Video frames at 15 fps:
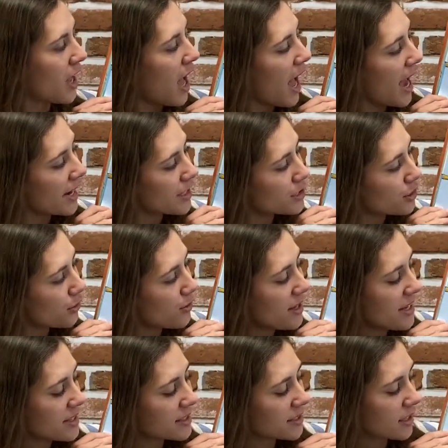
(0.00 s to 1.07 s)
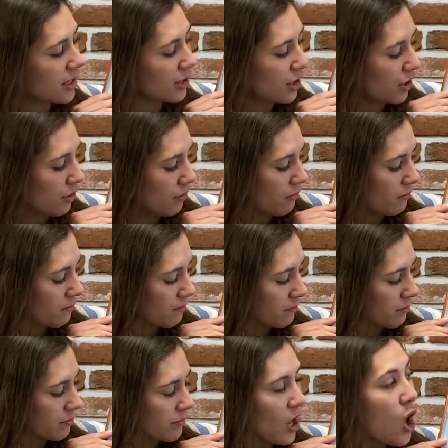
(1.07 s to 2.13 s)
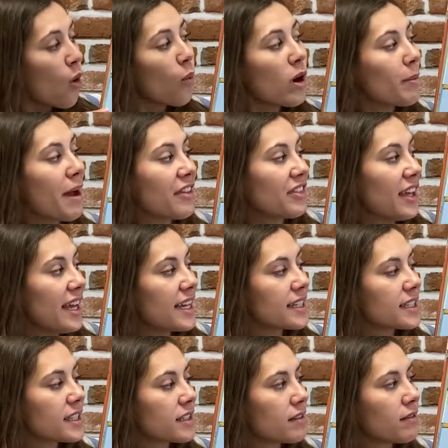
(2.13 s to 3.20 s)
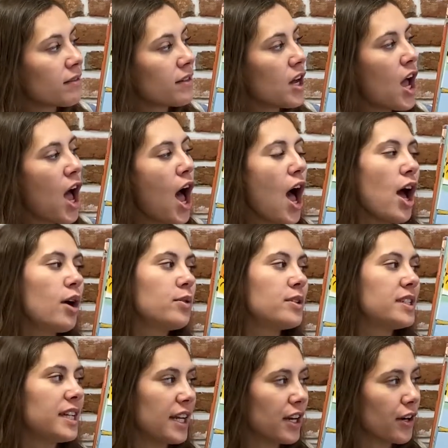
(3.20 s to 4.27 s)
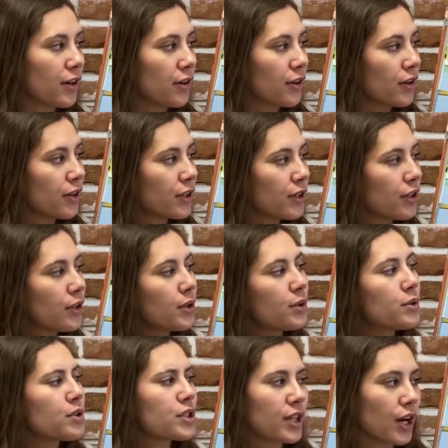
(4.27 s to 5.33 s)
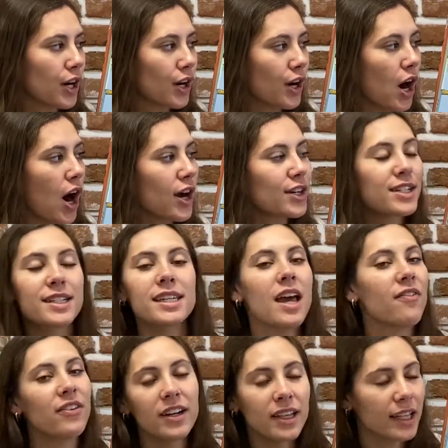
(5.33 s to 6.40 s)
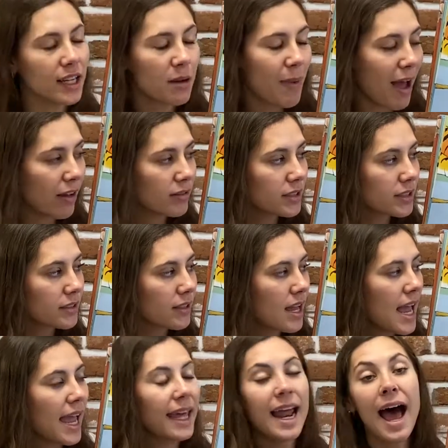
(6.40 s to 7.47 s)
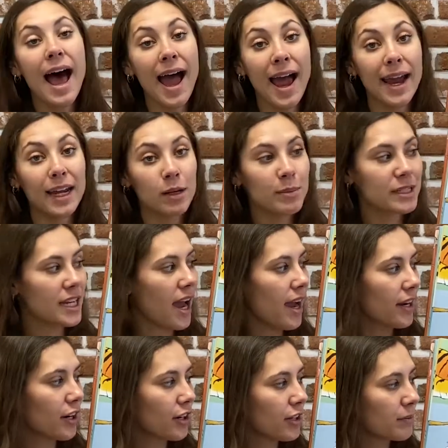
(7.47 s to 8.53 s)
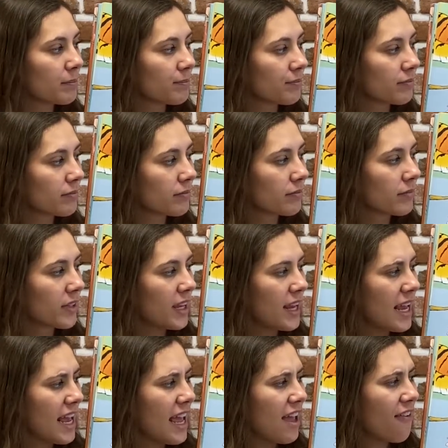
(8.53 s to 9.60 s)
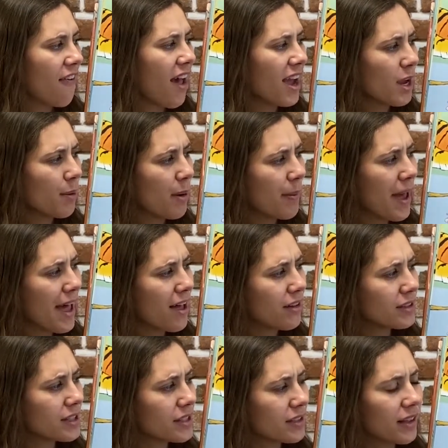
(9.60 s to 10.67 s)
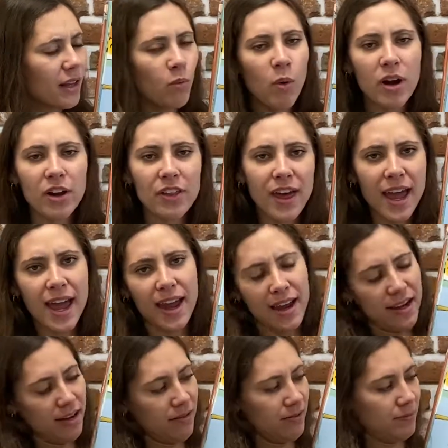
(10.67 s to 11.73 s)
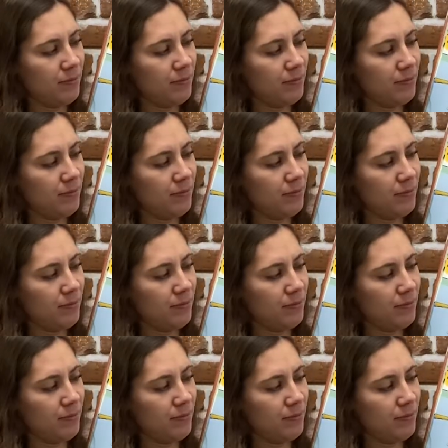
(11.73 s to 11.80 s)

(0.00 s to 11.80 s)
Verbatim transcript: I can do this, can you? What about this? Oh dear, you, sir, are definitely a mouse, and I am a tiger. If I am a mouse, then what are they?